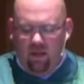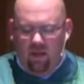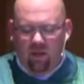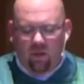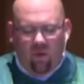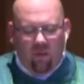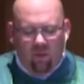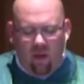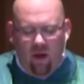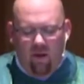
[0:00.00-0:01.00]
He showed
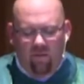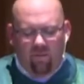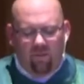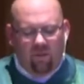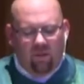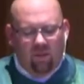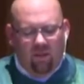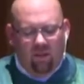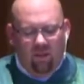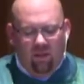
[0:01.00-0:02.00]
him love
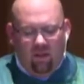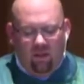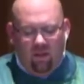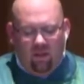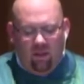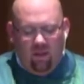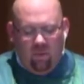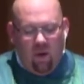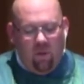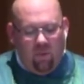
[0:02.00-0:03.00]

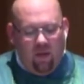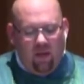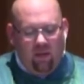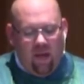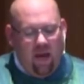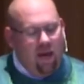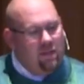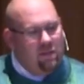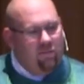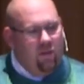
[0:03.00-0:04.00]
by being the
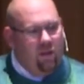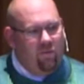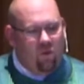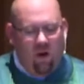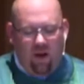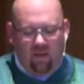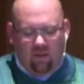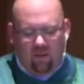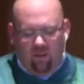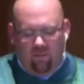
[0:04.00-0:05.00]
hands and feet of
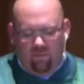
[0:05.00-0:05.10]
Christ.